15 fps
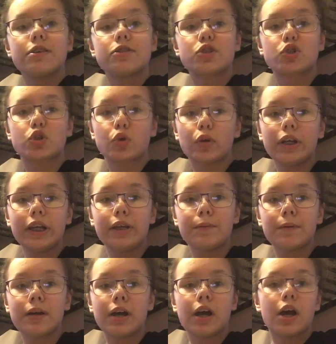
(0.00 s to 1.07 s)

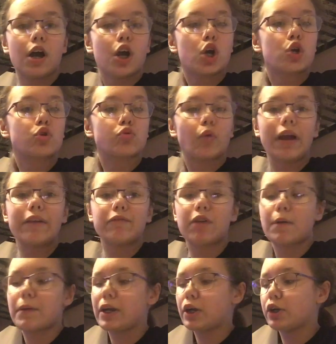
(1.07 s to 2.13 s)
Scream, great
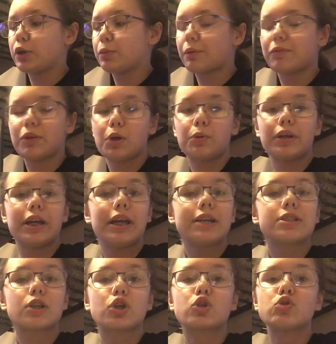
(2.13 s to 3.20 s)
film, I already reviewed it.
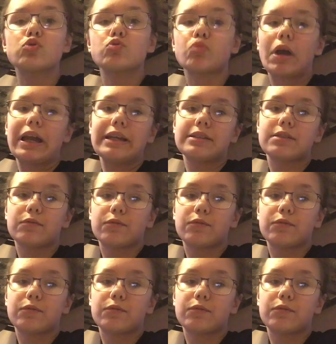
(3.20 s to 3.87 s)
It's a great